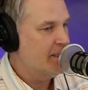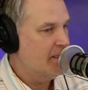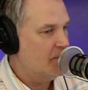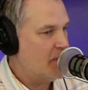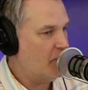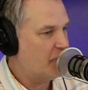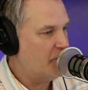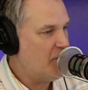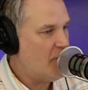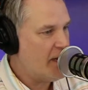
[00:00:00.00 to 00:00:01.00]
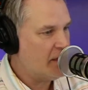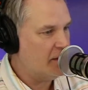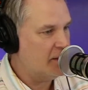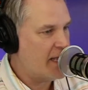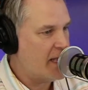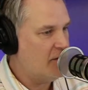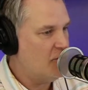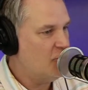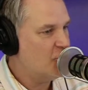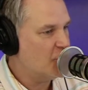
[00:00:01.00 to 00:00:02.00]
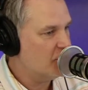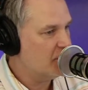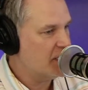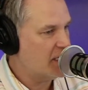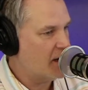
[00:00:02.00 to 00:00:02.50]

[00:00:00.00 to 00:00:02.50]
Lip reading: People from New England and New Jersey